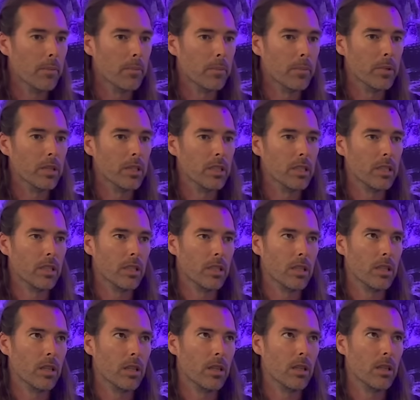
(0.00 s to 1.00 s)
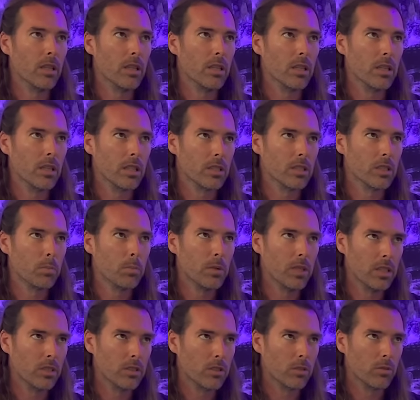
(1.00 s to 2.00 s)
But the
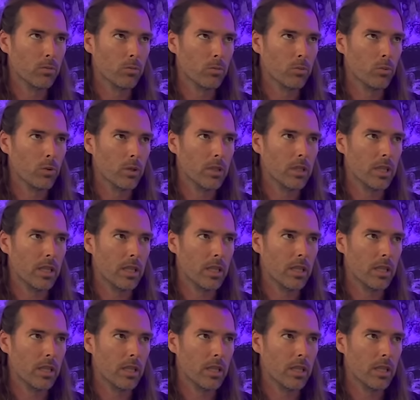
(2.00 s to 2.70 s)
experience of what